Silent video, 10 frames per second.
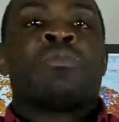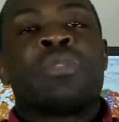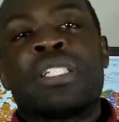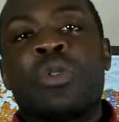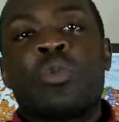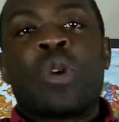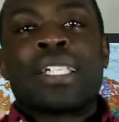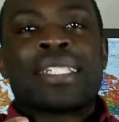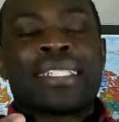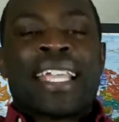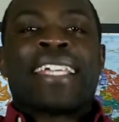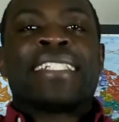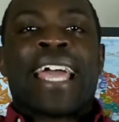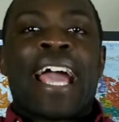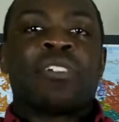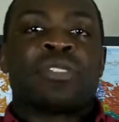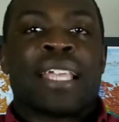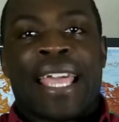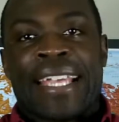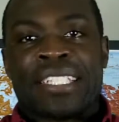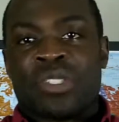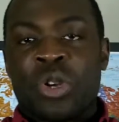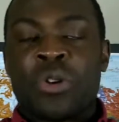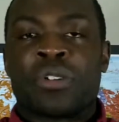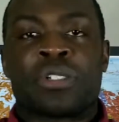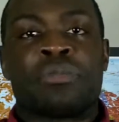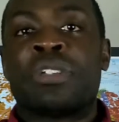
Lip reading: We don't want to stand out as a tourist.